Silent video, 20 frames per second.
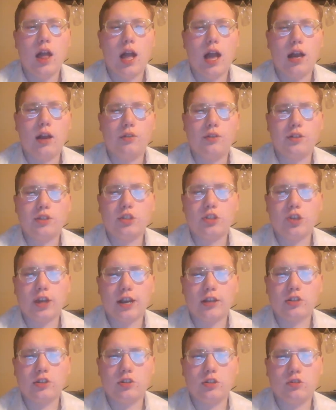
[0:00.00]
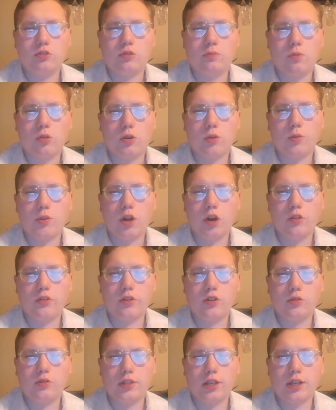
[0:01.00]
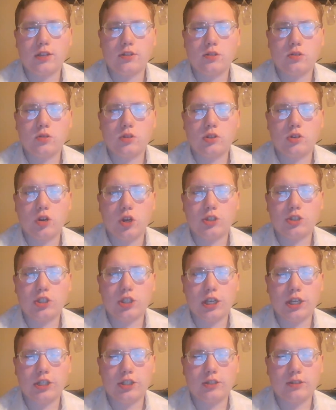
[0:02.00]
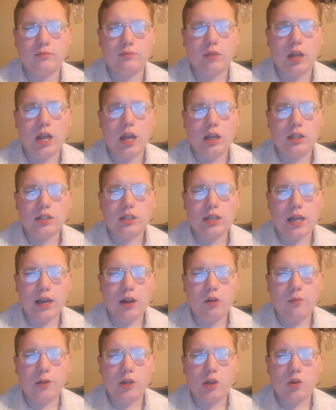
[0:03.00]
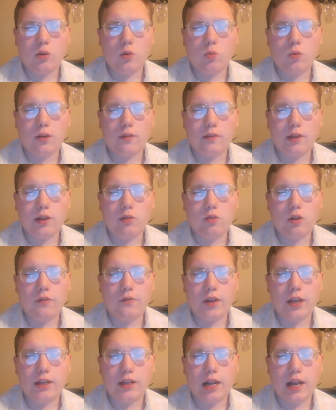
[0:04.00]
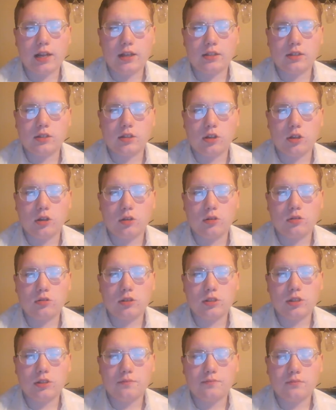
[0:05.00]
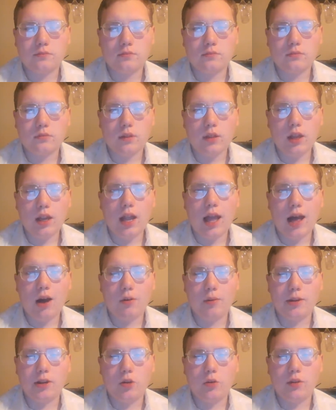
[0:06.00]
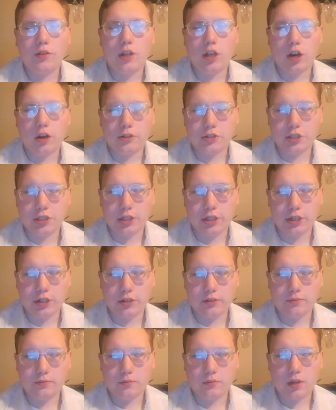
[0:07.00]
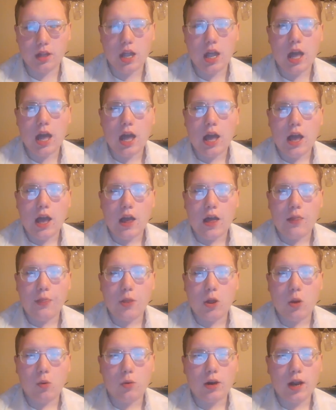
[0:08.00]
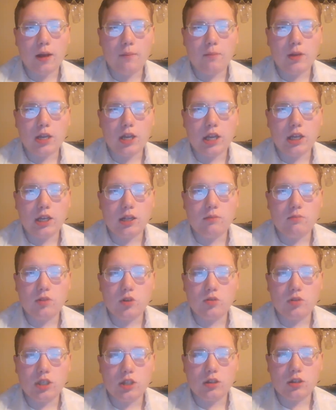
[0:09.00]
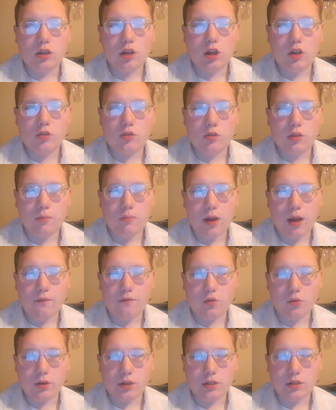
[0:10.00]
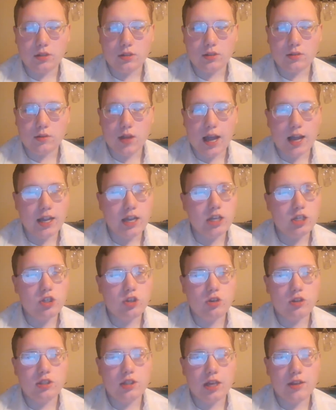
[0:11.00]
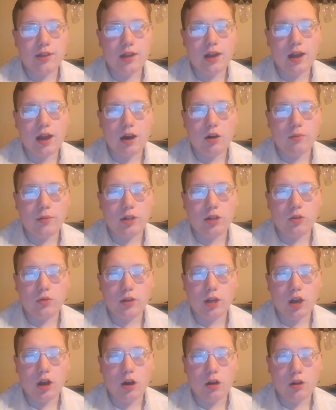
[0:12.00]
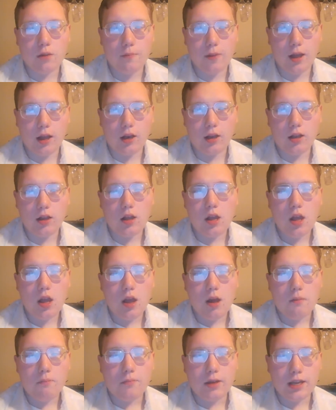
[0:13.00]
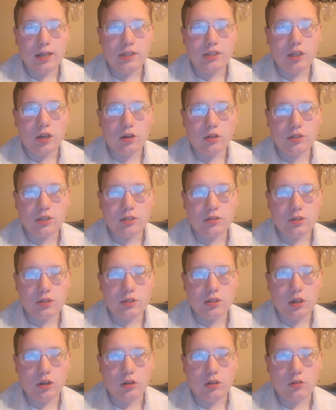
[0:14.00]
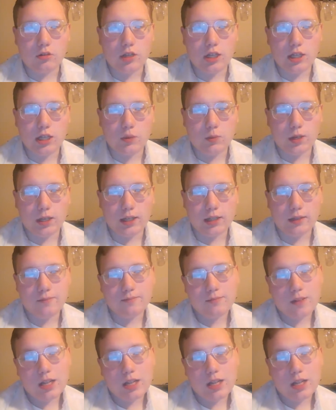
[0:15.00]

Hello, this is your Action News Reporter with all the news is news across the nation. Today I'll be doing one of Leroy Van Dyke's songs. I'll be doing The Auctioneer. There will not be any music other than my voice. I guess you could say that I'll be doing a cappella, but he talks in the song anyway.